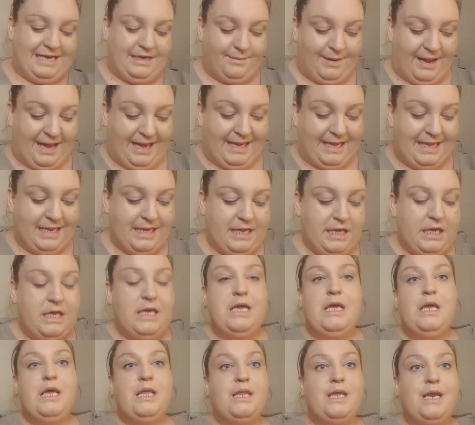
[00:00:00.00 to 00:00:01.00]
Anyway,
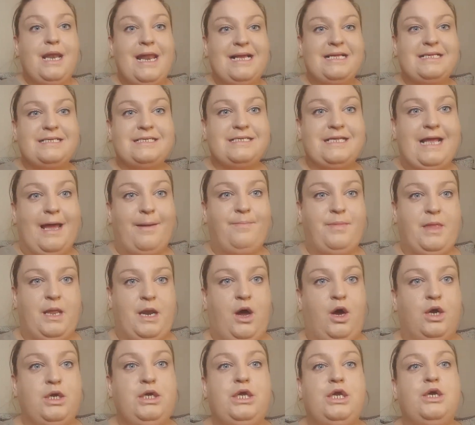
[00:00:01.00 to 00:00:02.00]
the next step
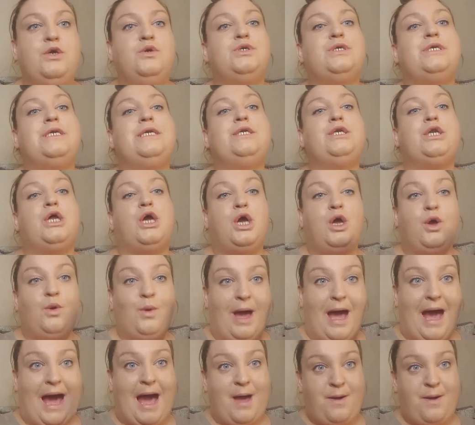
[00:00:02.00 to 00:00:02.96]
that I usually do